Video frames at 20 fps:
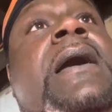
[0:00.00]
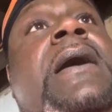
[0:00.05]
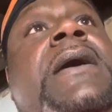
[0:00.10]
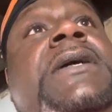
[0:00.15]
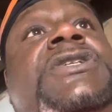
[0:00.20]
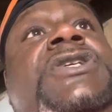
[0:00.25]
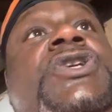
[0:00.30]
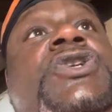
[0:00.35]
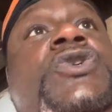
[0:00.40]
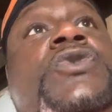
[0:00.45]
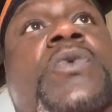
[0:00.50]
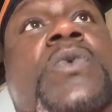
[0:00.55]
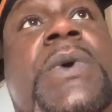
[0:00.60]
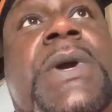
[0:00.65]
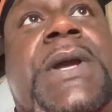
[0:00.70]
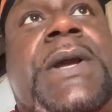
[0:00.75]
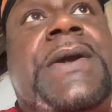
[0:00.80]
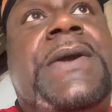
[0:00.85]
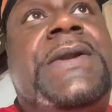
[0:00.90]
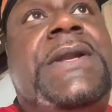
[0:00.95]

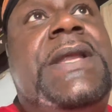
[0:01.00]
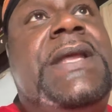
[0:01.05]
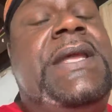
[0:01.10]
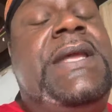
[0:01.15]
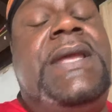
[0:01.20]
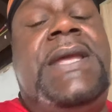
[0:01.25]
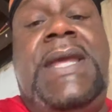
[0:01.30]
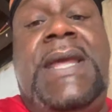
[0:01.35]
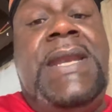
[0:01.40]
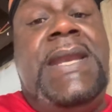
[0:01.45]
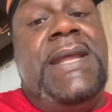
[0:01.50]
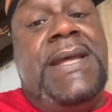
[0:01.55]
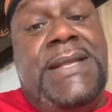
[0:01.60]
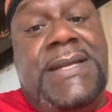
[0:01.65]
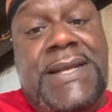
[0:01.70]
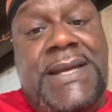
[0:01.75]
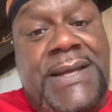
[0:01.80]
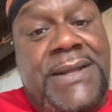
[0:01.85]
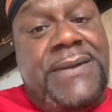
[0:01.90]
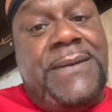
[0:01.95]
Square D, any of
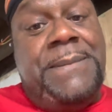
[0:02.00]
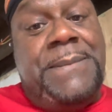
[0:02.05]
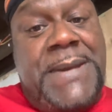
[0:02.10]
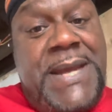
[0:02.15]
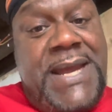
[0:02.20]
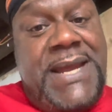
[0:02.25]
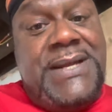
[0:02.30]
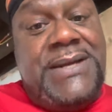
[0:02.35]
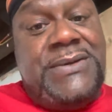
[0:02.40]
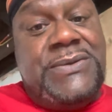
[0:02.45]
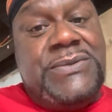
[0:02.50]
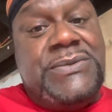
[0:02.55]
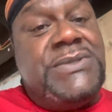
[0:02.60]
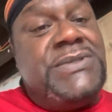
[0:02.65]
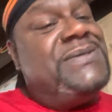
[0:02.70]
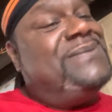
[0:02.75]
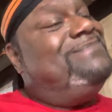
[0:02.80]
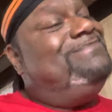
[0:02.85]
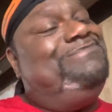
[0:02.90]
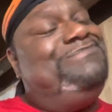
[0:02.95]
the other
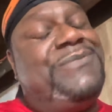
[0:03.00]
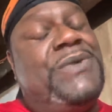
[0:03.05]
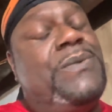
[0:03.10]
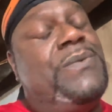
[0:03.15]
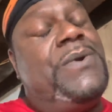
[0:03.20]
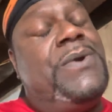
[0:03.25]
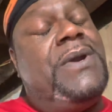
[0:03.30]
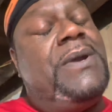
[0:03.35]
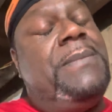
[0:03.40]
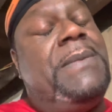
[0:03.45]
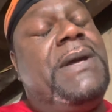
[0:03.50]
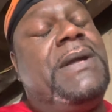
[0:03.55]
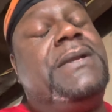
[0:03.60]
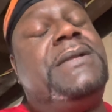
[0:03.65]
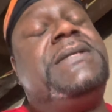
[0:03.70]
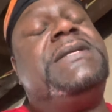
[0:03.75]
panels, don't worry about it.